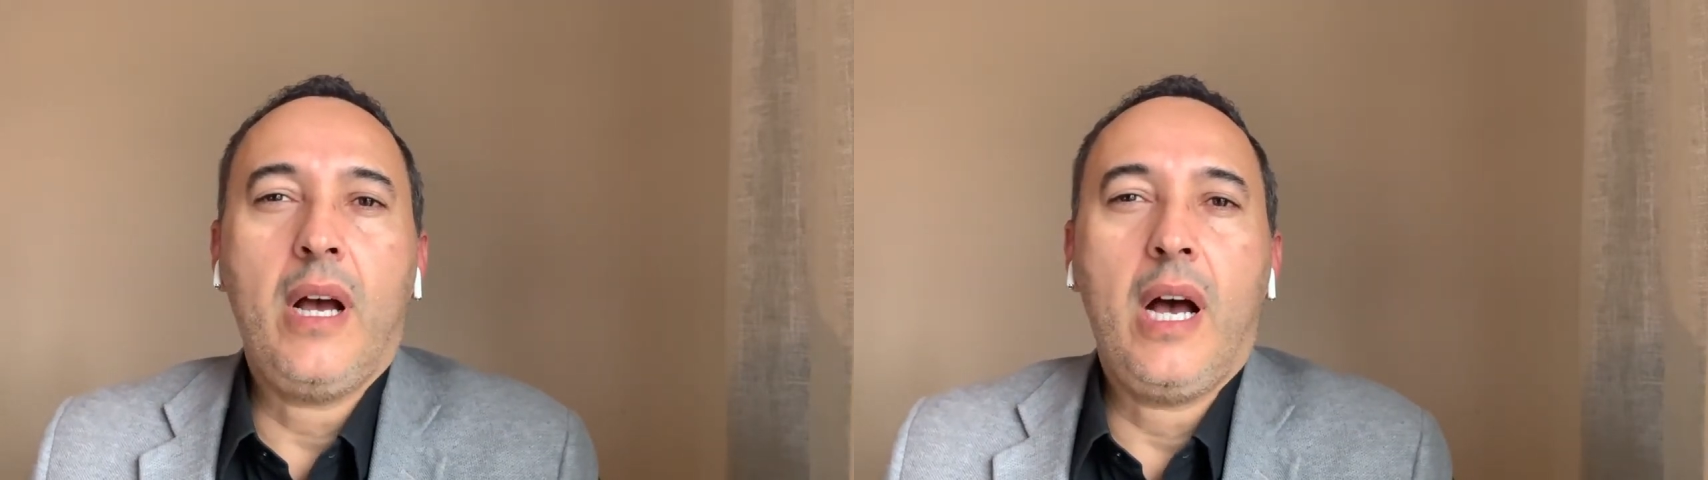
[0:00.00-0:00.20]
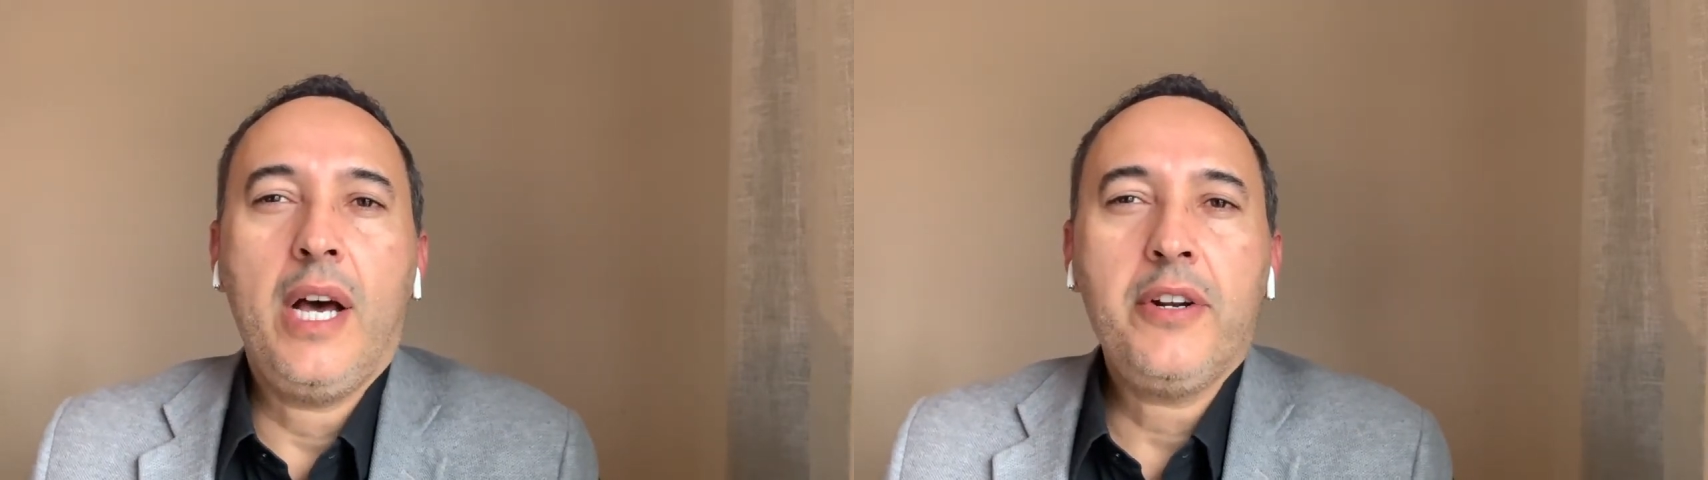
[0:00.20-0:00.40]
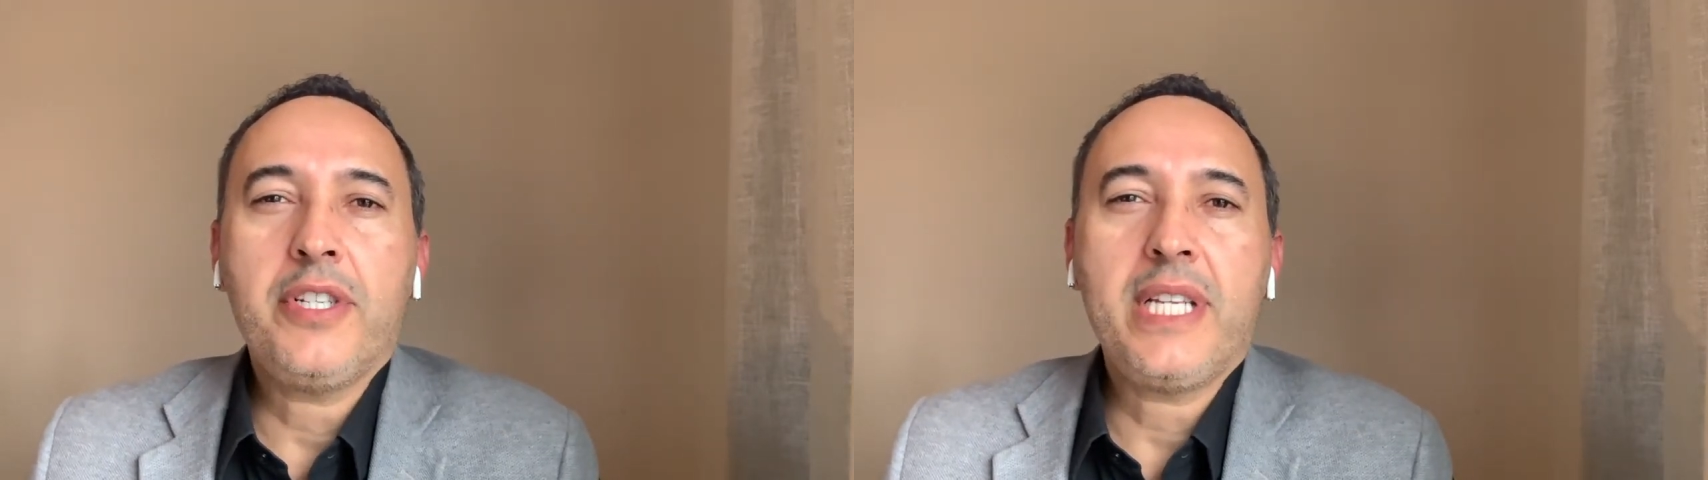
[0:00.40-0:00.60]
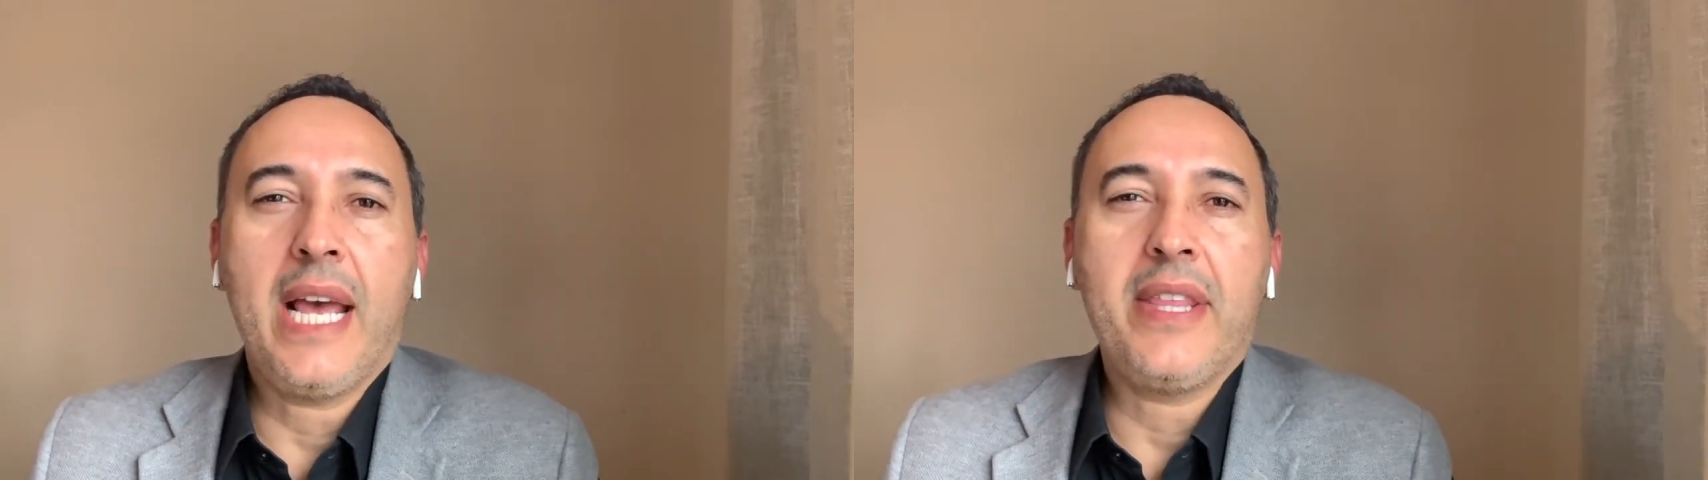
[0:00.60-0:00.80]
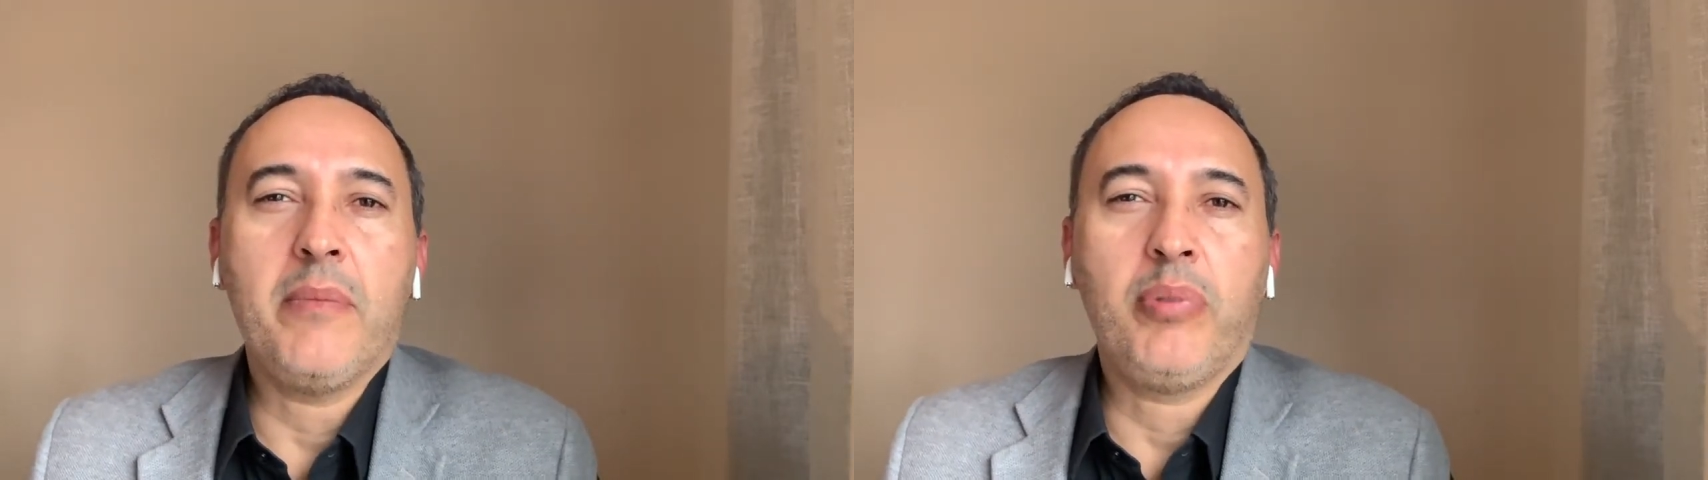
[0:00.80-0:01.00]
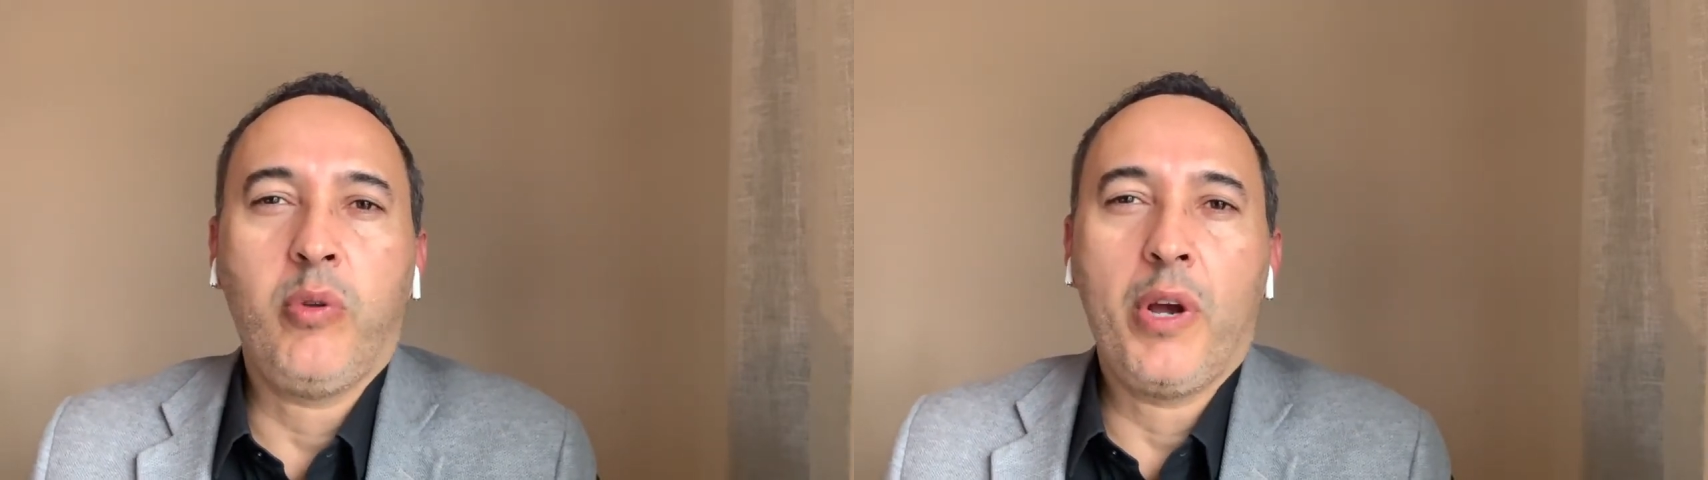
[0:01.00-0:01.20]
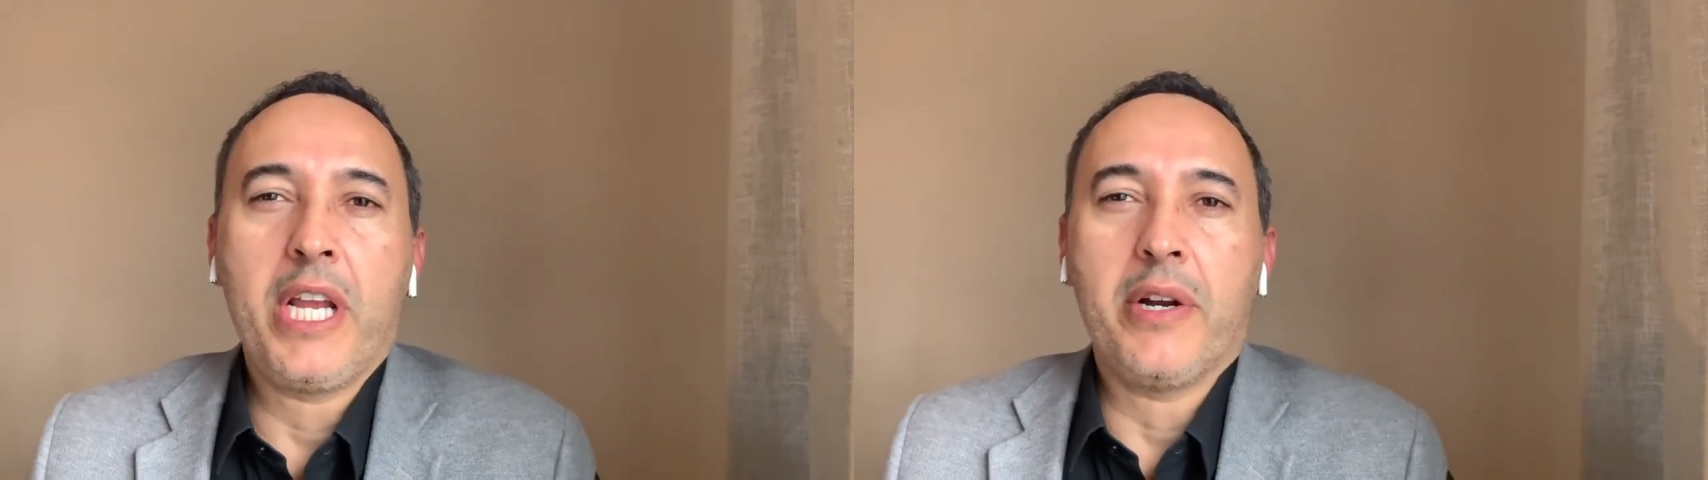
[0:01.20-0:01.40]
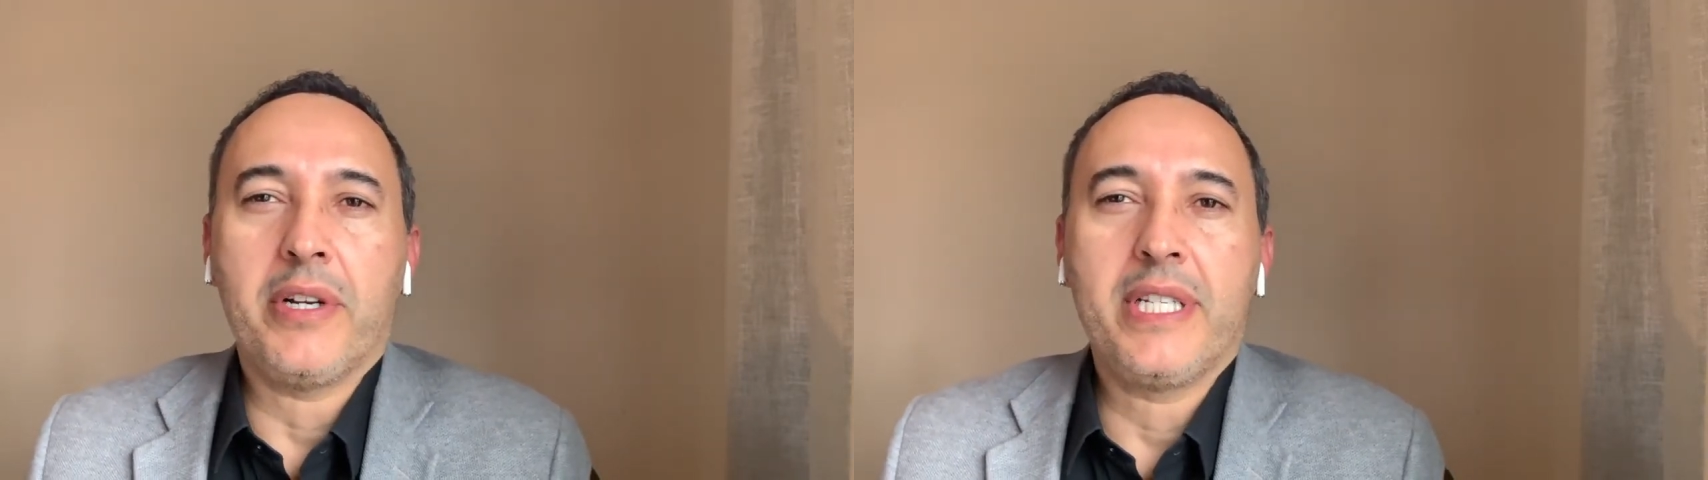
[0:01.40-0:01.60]
understand the
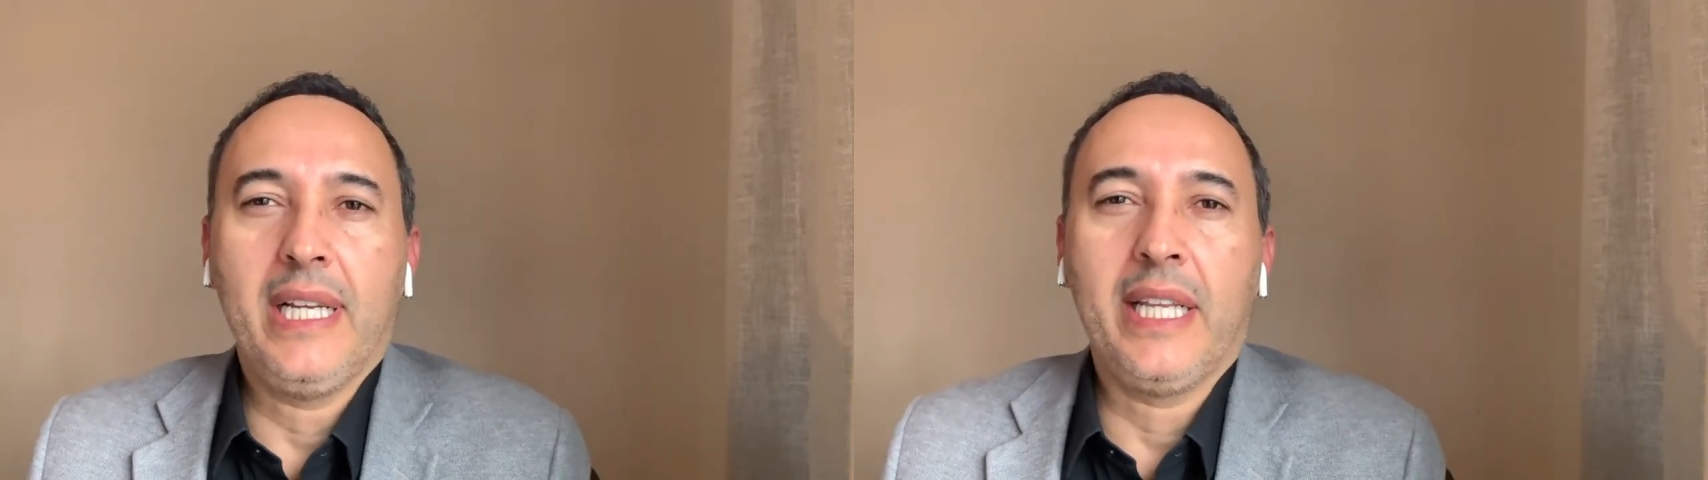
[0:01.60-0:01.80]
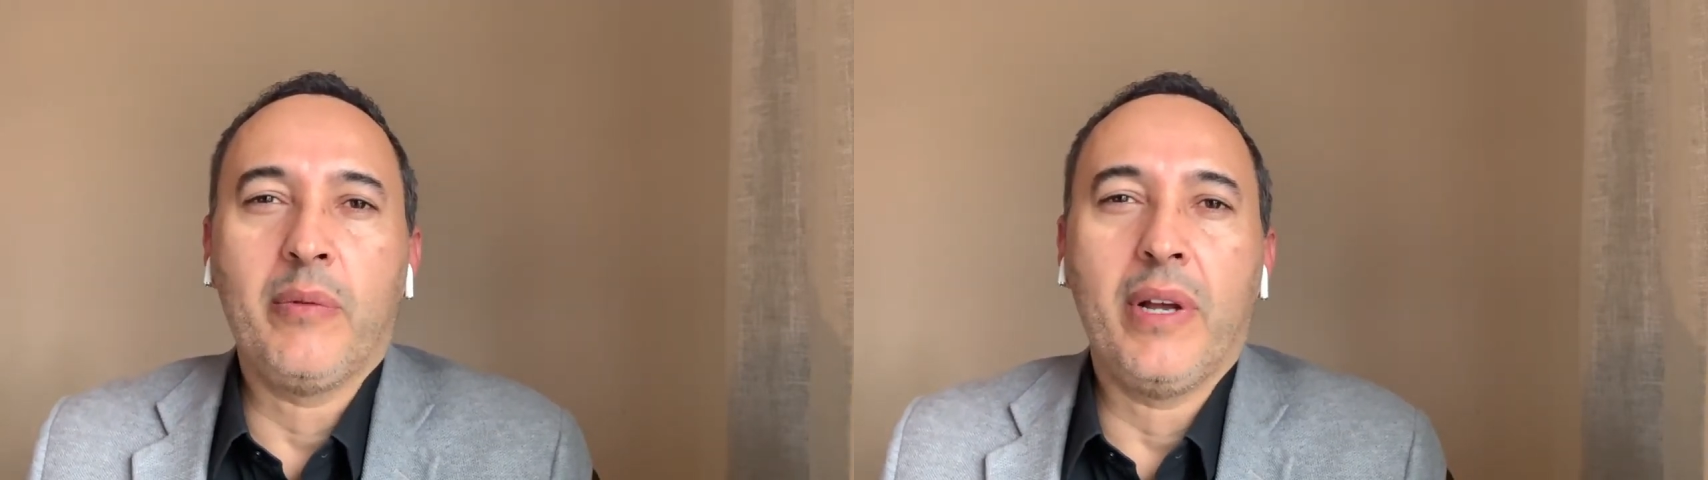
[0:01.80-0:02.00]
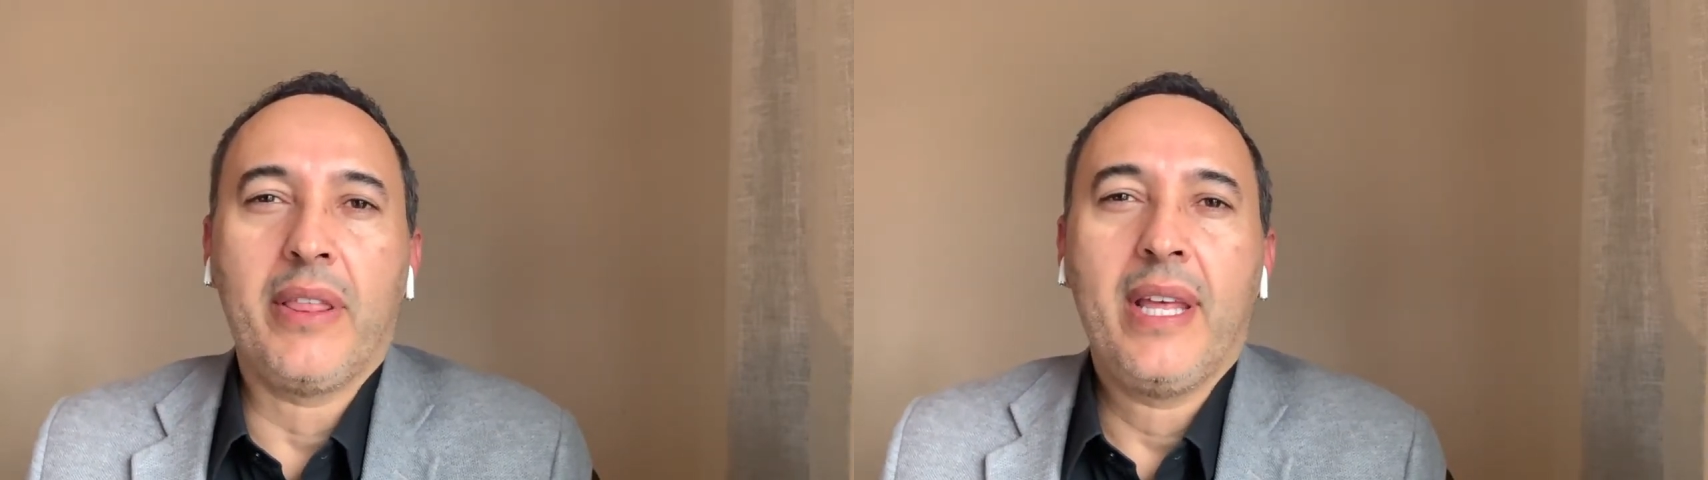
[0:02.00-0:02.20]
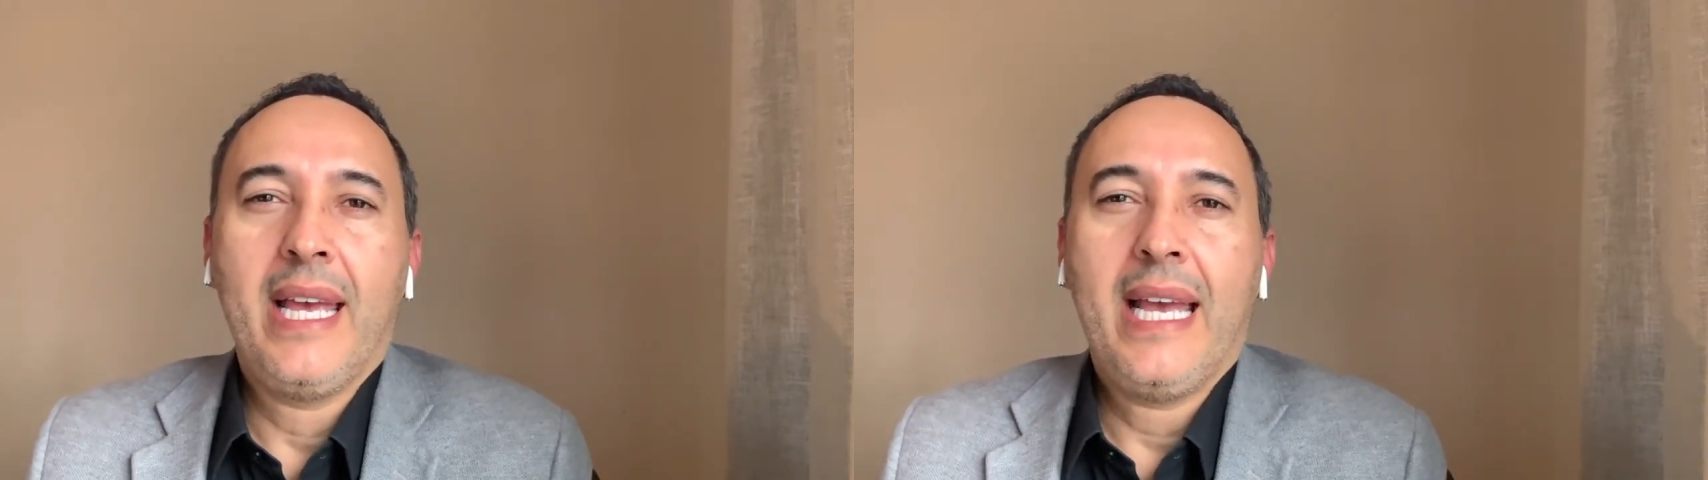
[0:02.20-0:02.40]
employee you're dealing with,